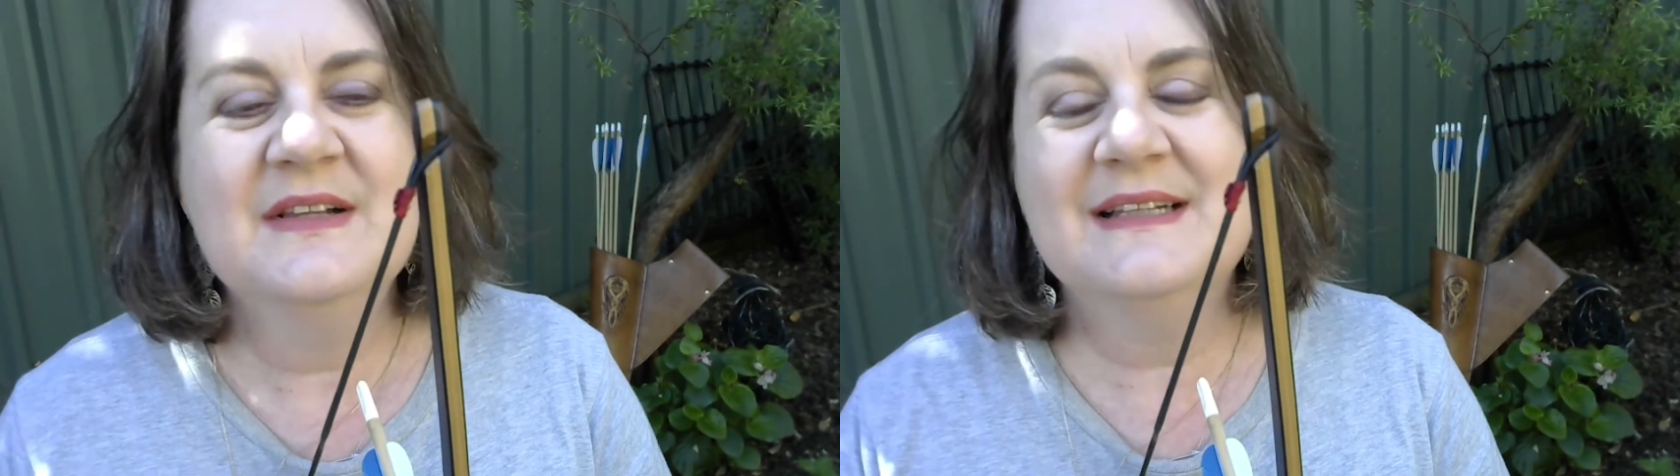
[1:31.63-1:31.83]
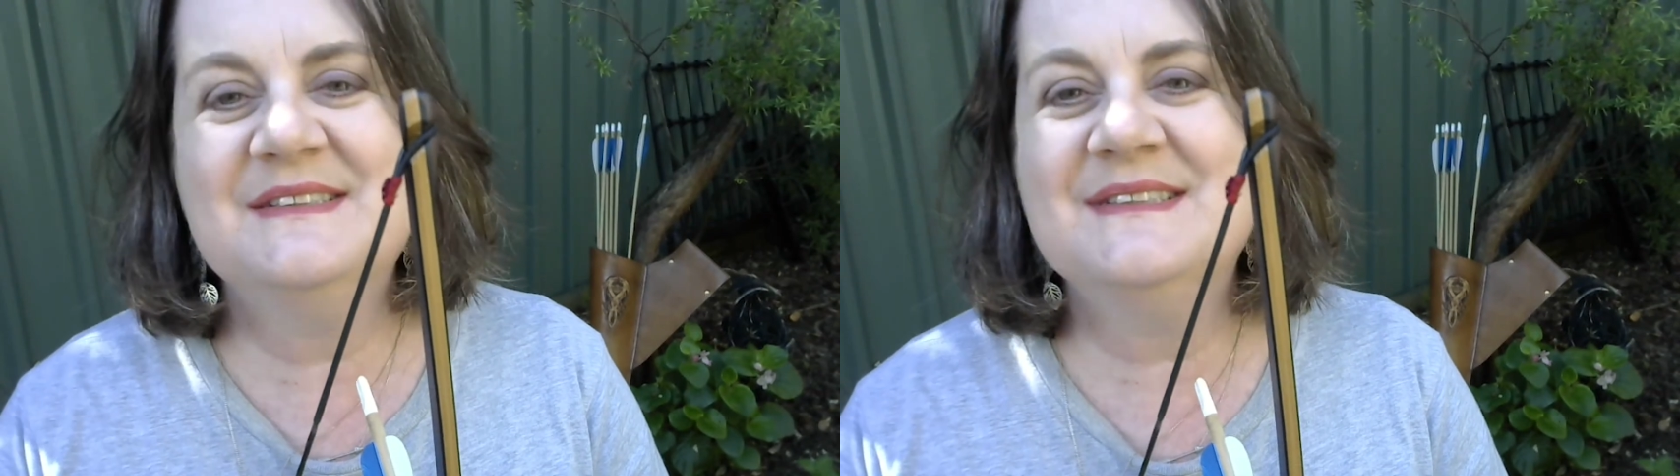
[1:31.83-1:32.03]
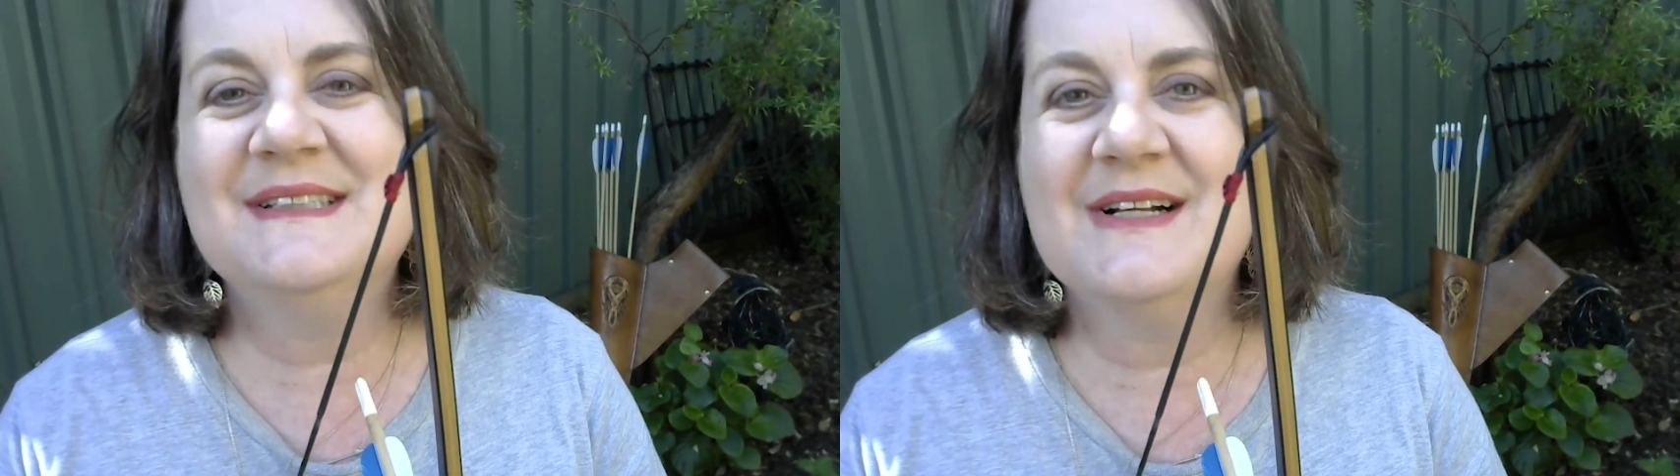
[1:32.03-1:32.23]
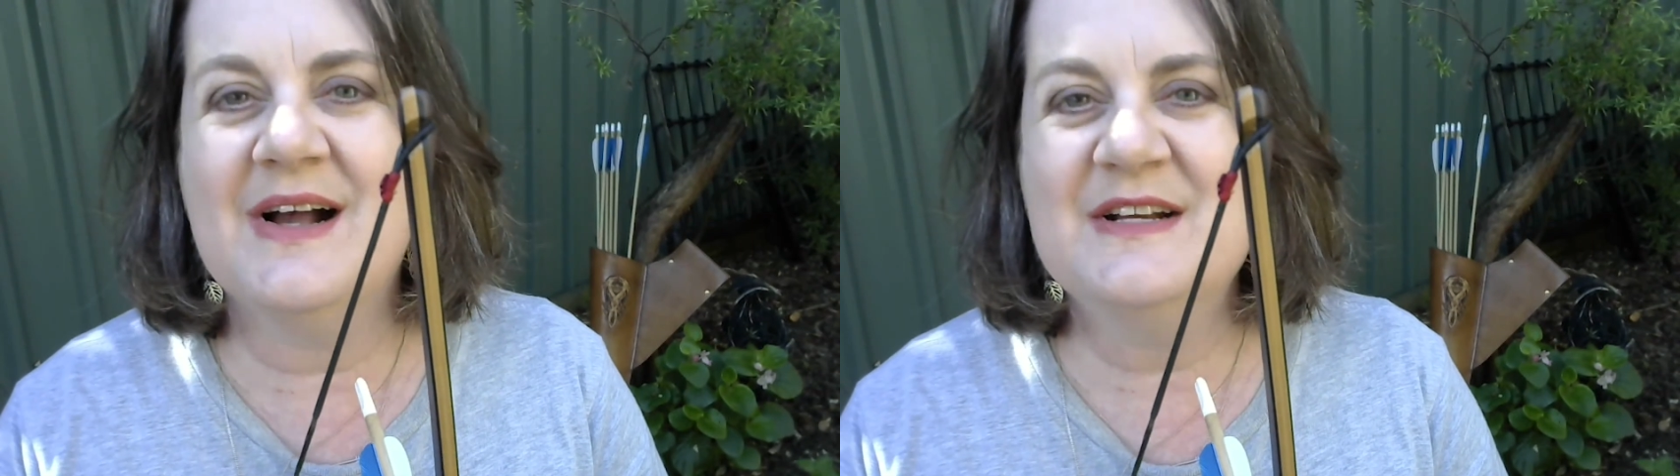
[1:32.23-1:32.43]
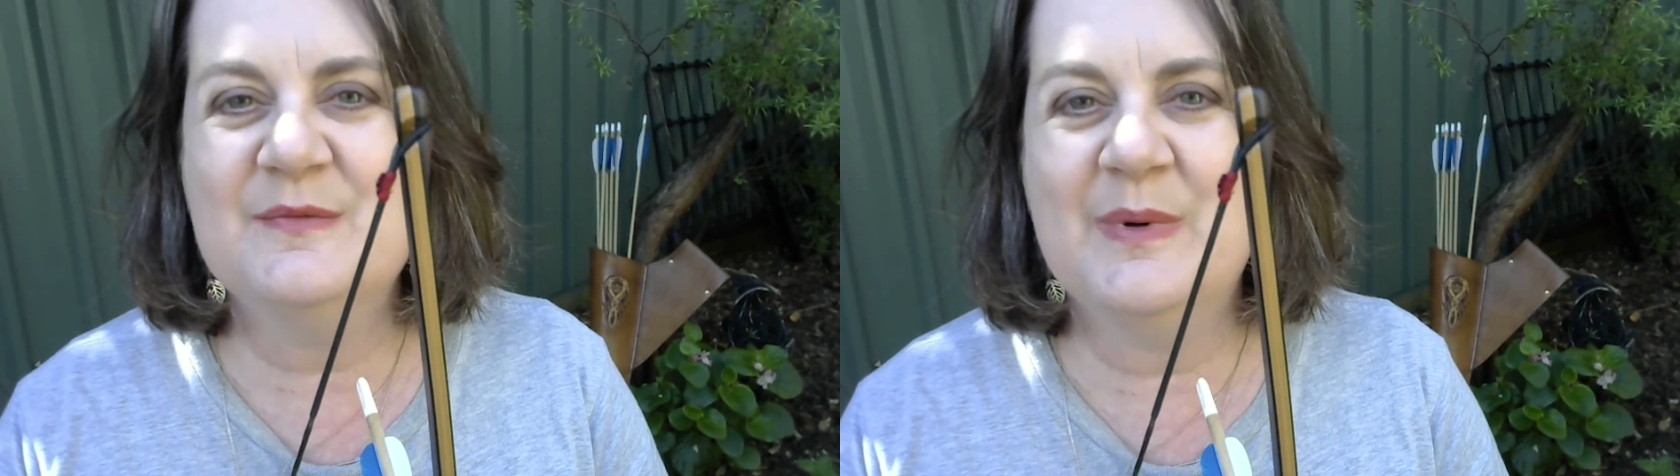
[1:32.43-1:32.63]
this is the
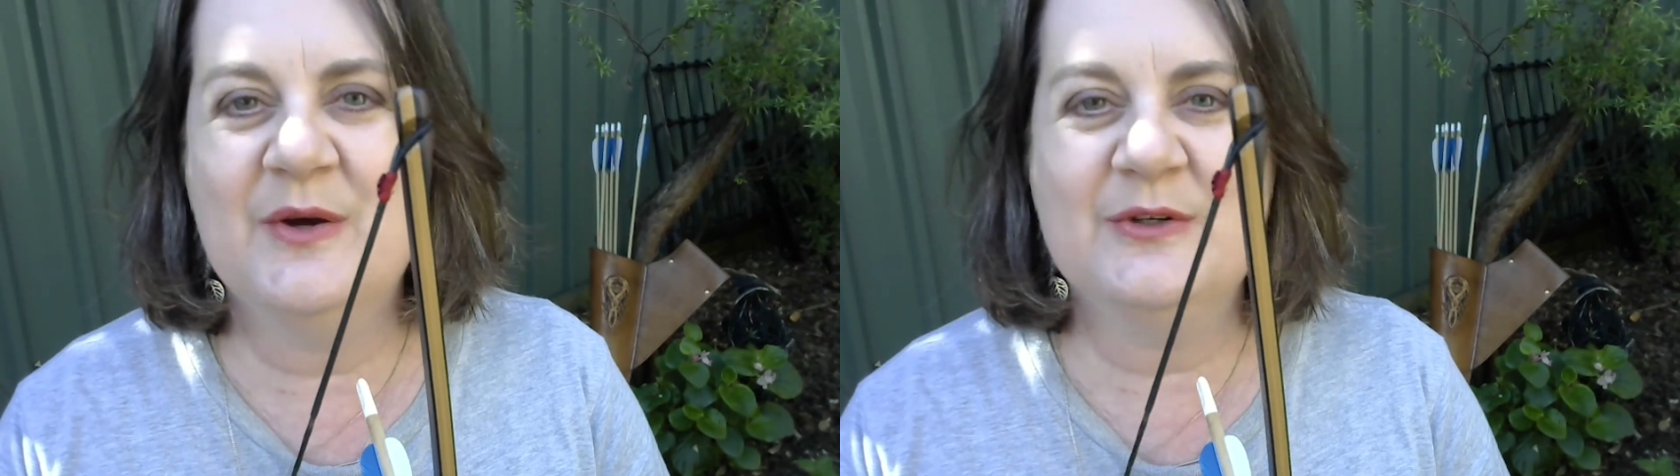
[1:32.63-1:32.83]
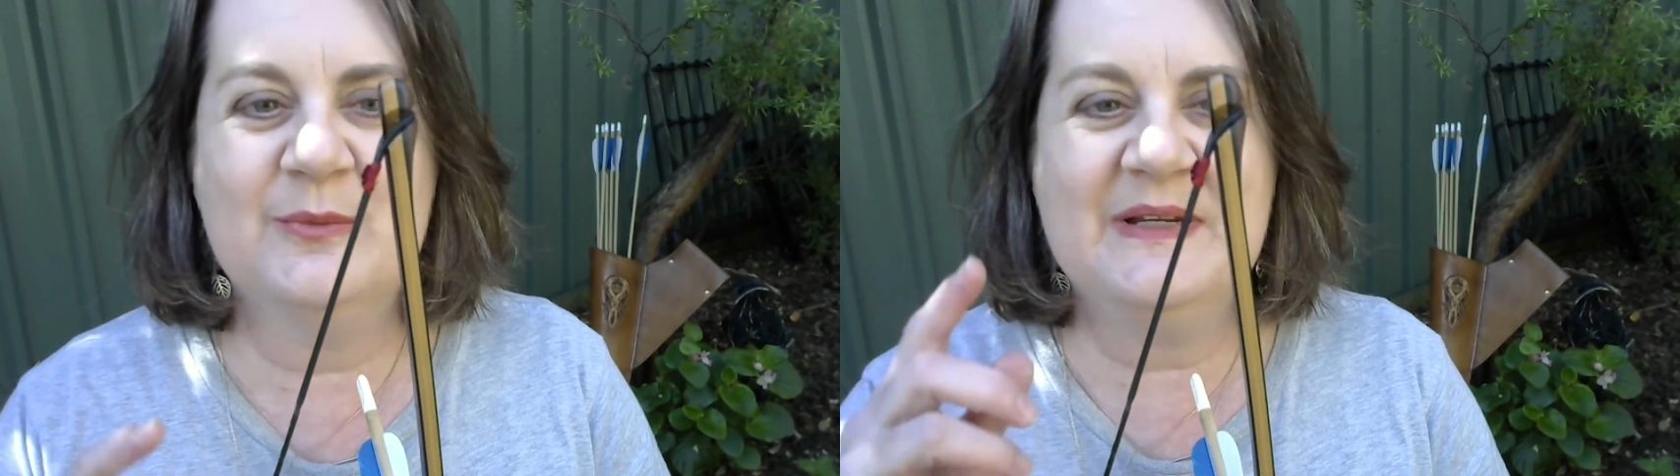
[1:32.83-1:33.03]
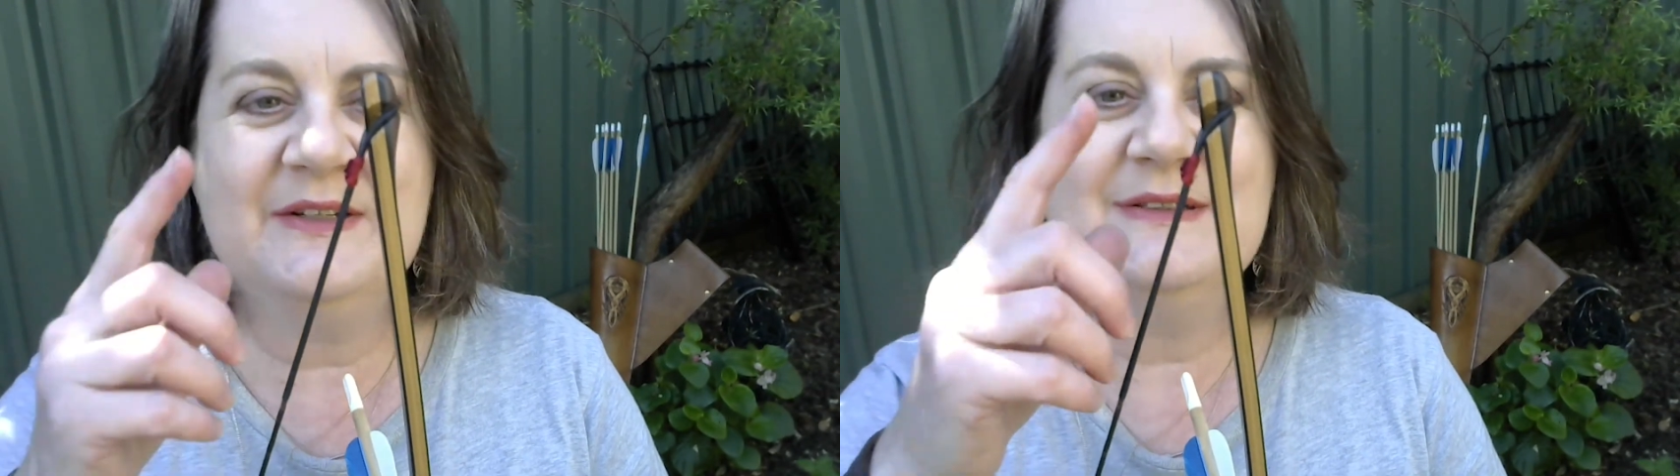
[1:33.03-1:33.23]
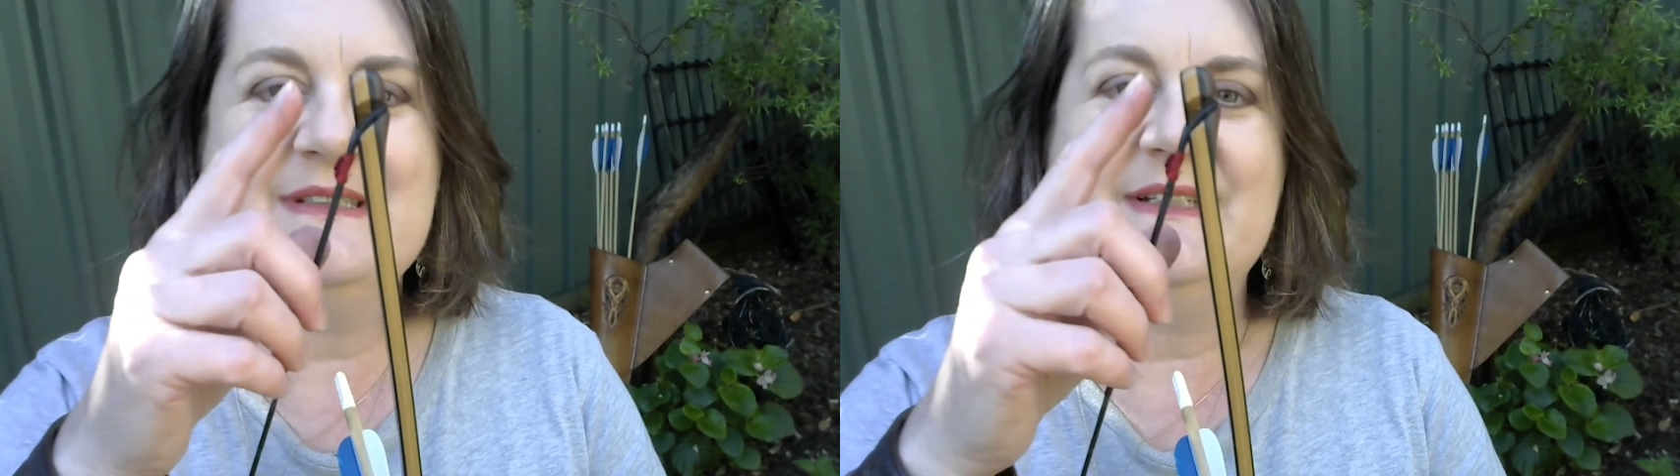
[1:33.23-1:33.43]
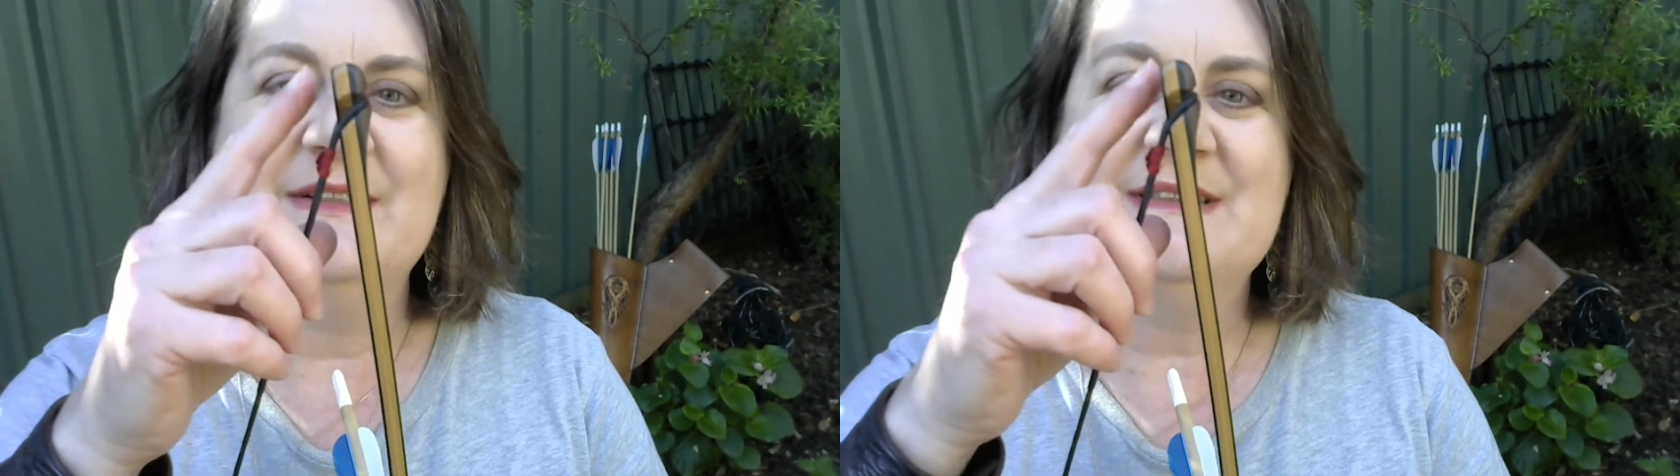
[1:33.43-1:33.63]
kind of bow you'll be using.